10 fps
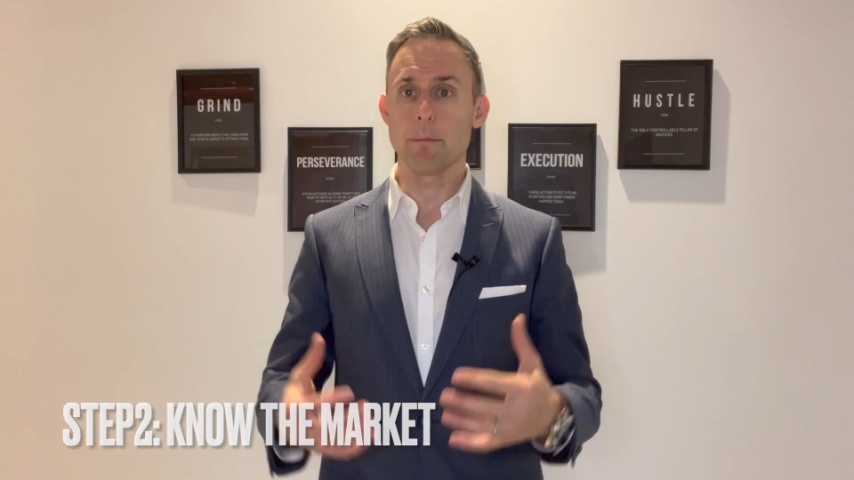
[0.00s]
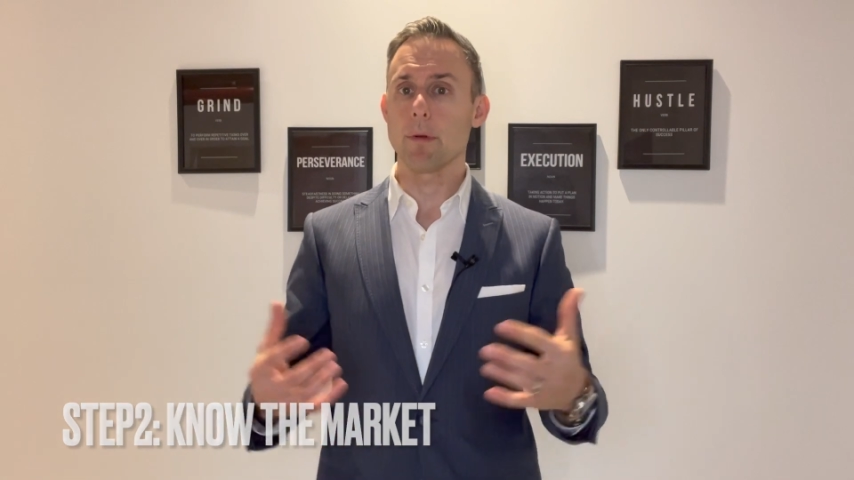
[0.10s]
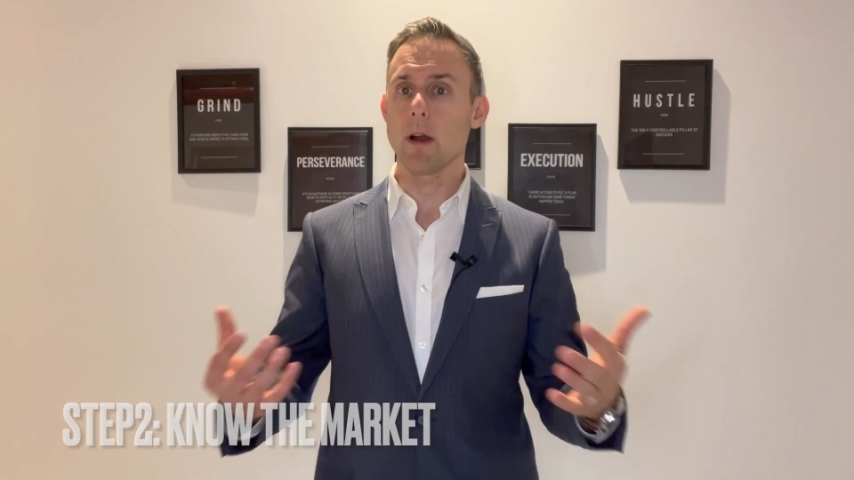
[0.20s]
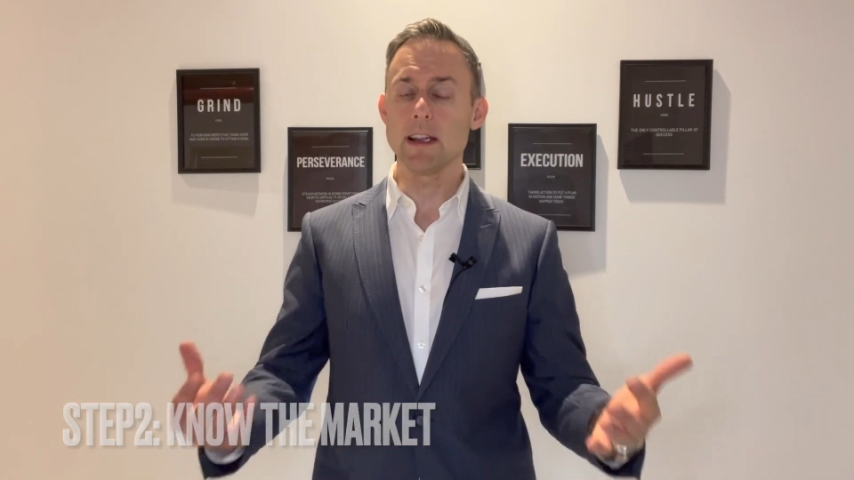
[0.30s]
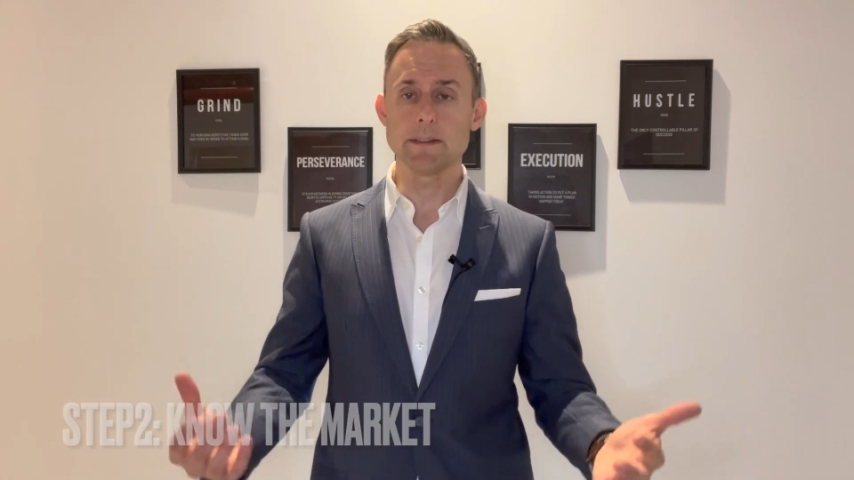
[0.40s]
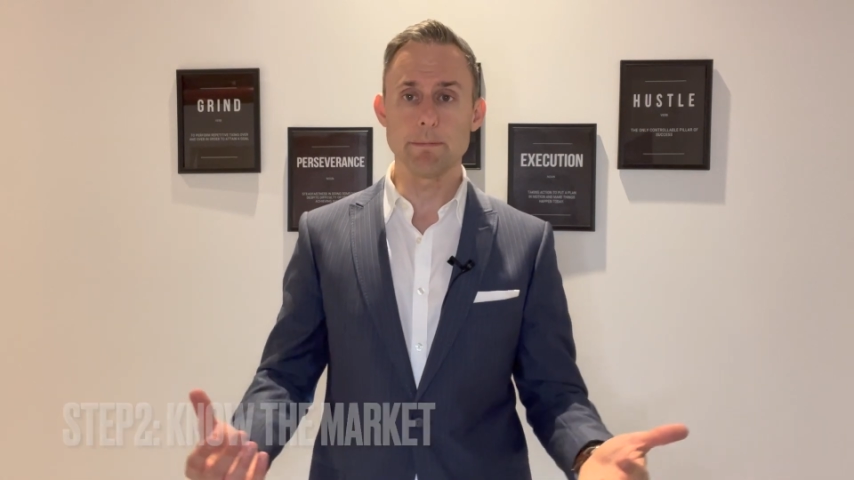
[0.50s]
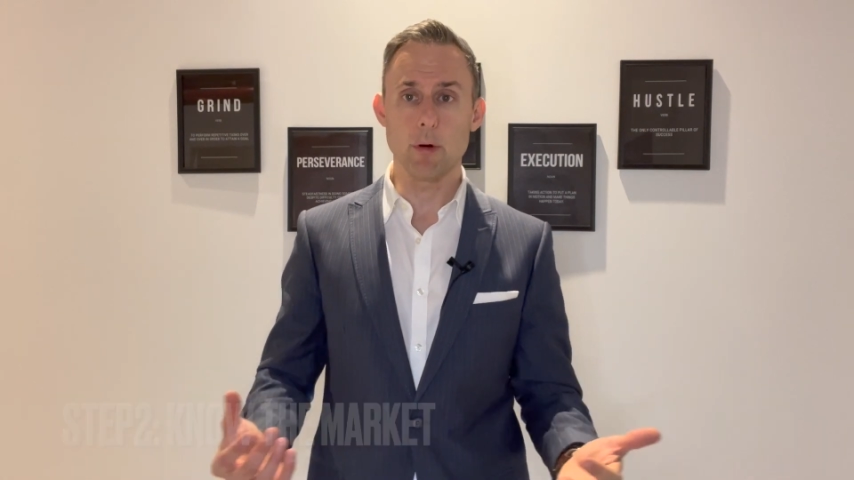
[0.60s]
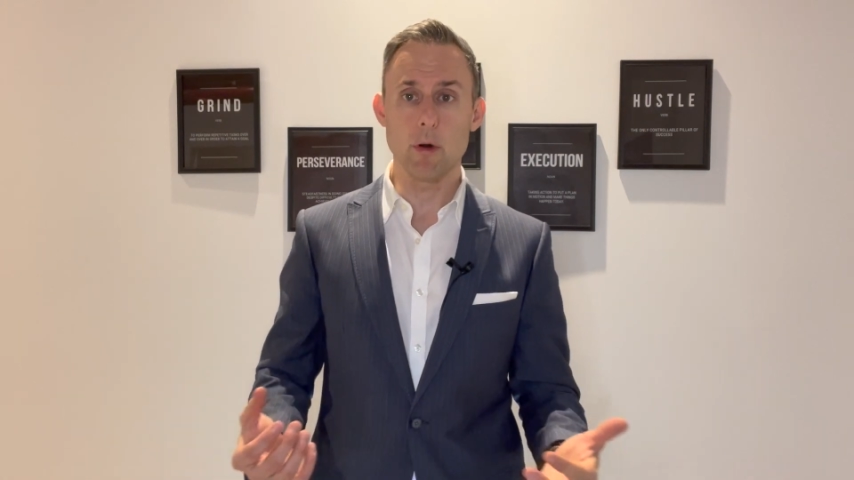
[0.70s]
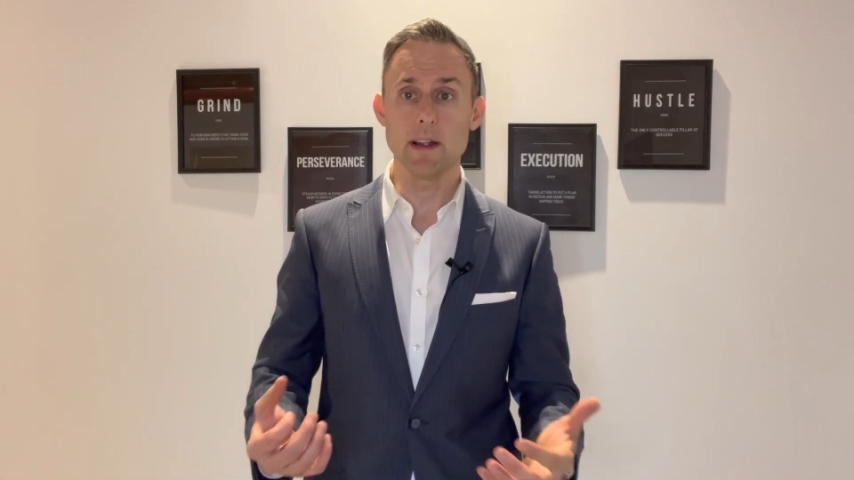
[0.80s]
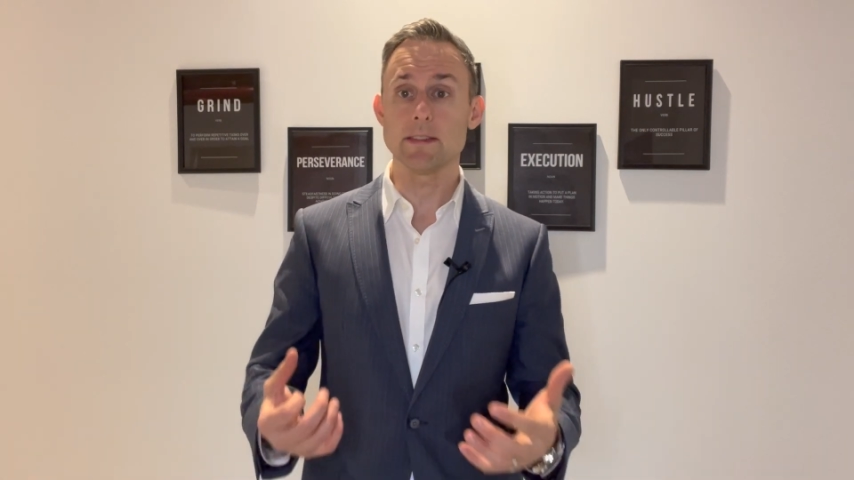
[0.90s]
price
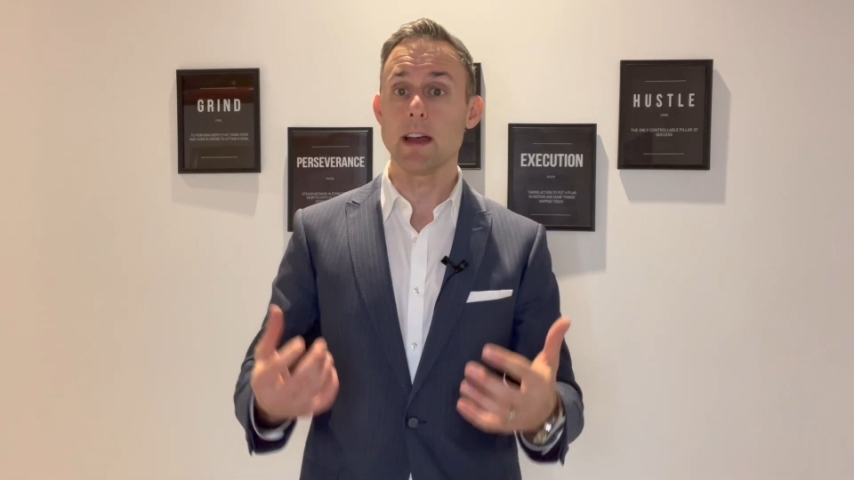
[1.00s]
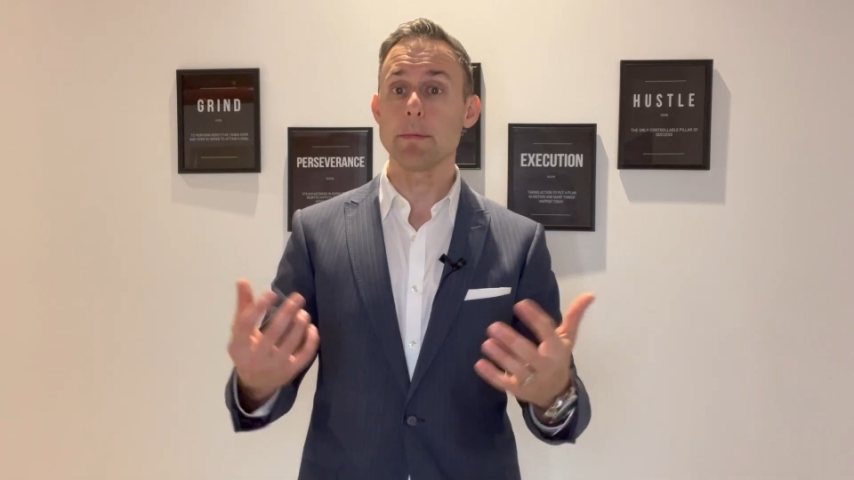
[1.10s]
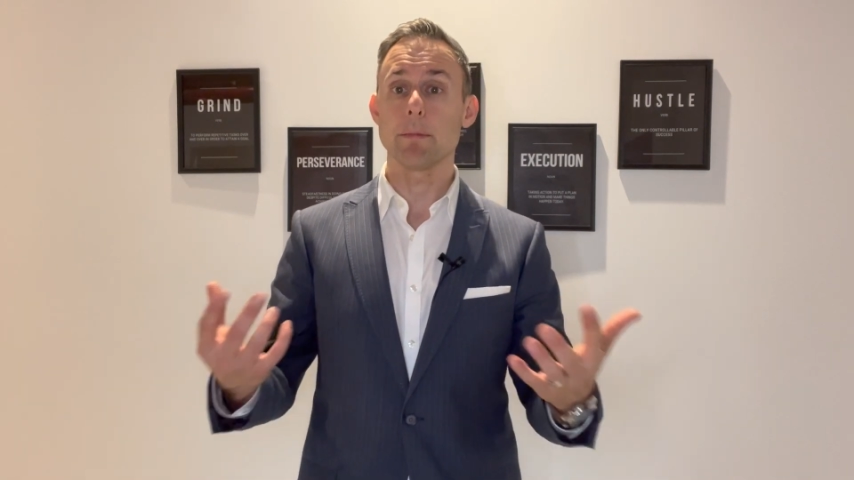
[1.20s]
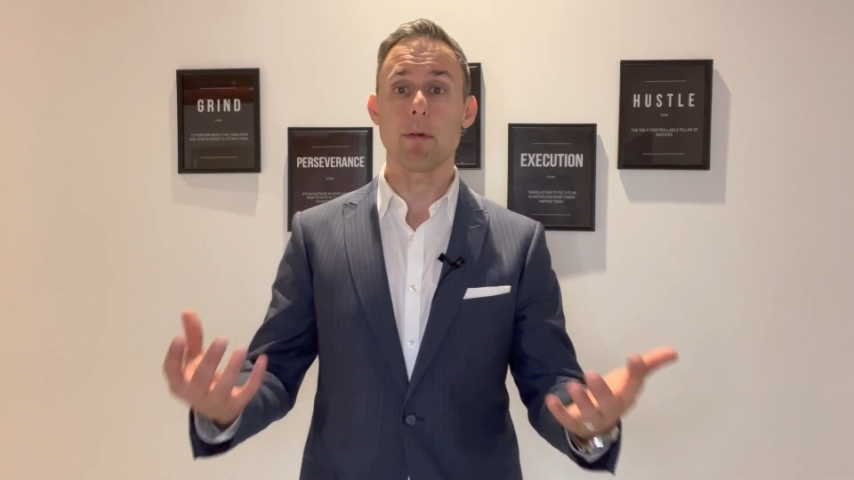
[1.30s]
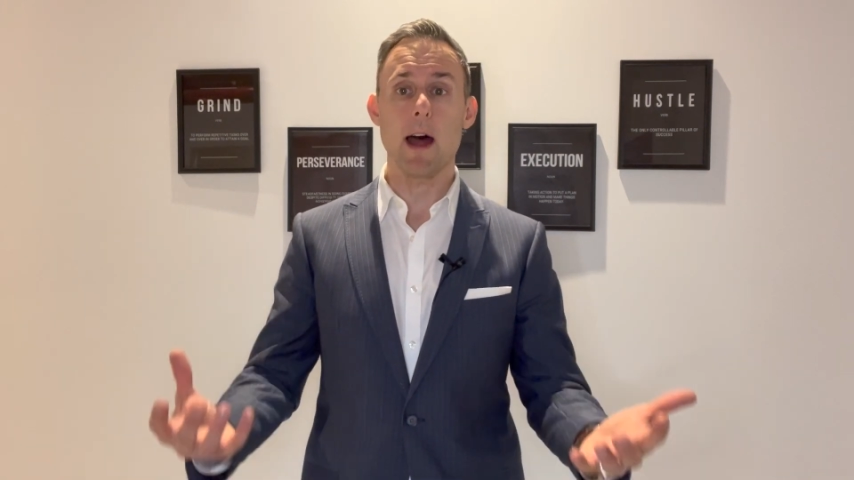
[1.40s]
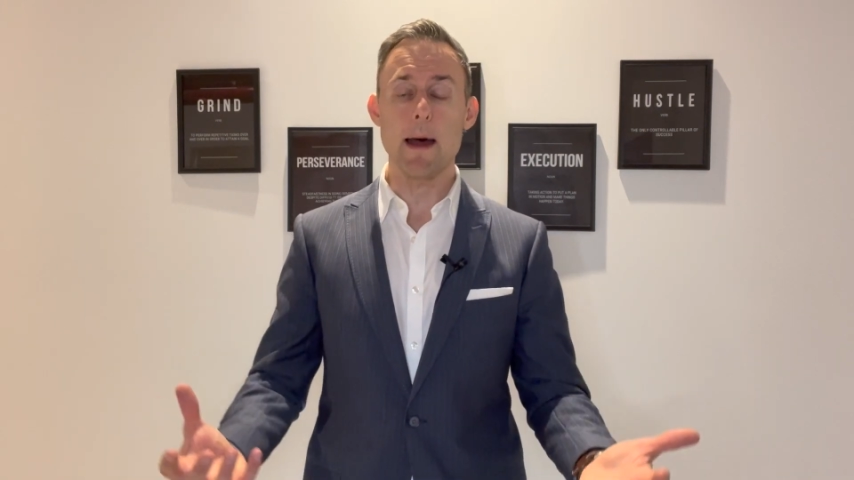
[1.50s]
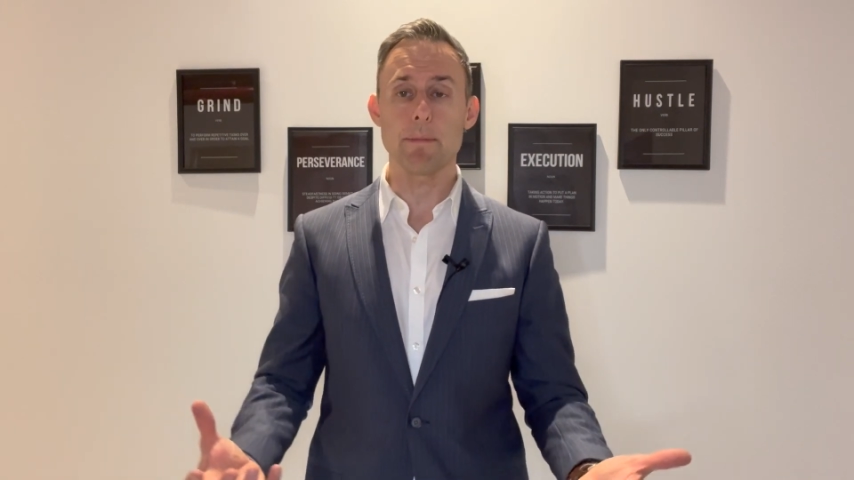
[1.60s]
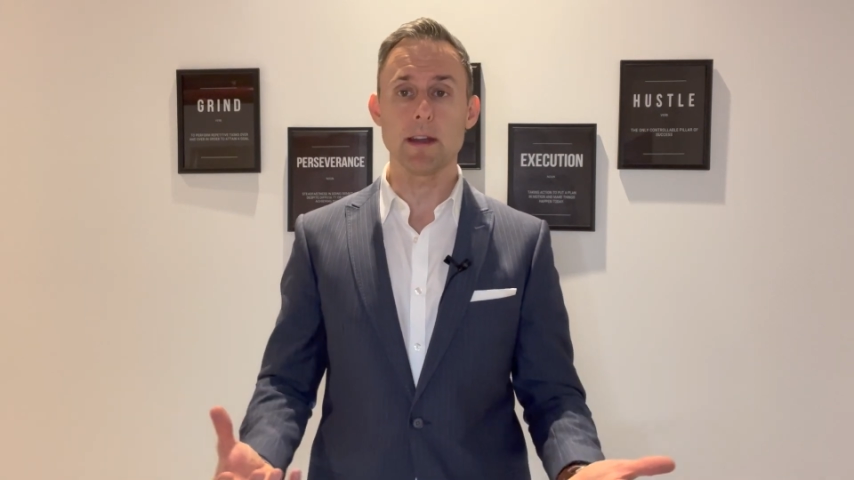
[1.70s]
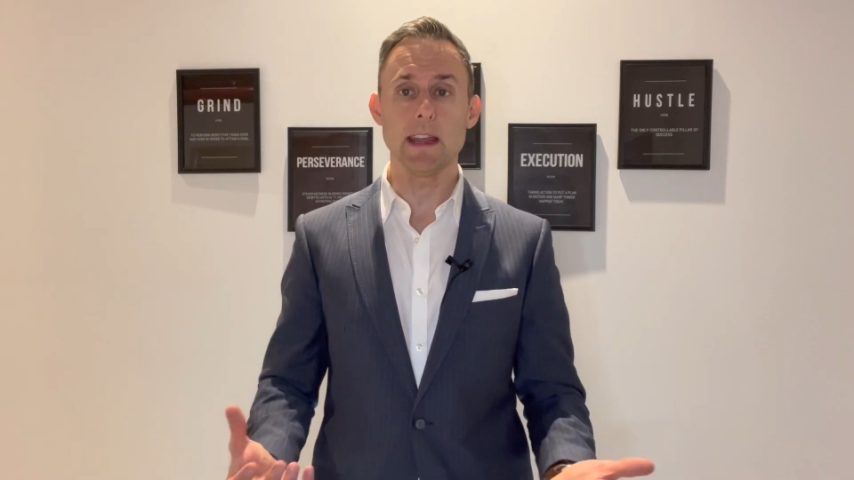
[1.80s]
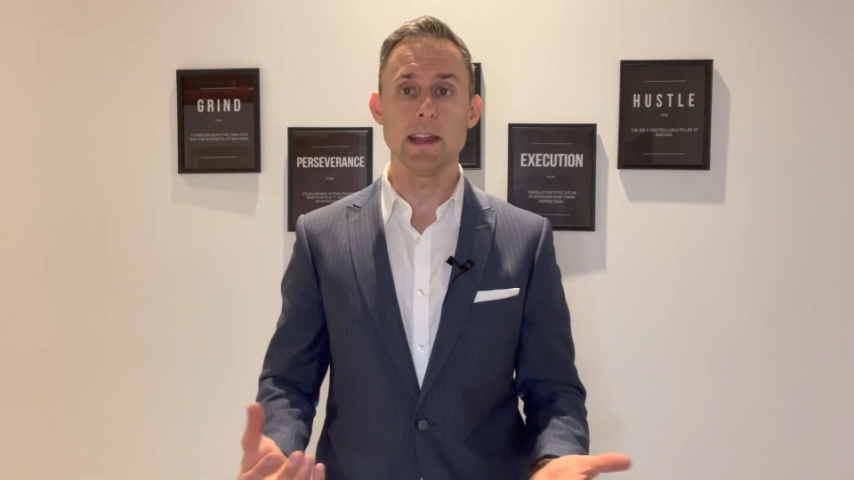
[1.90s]
points, type of
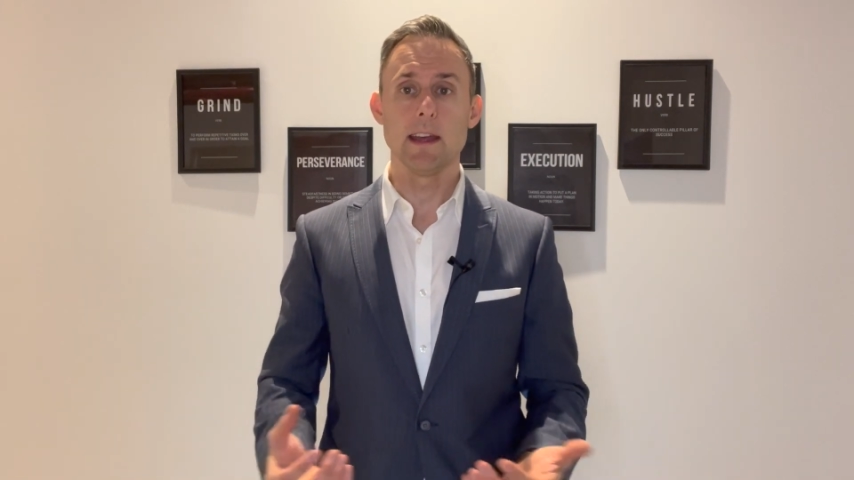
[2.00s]
property.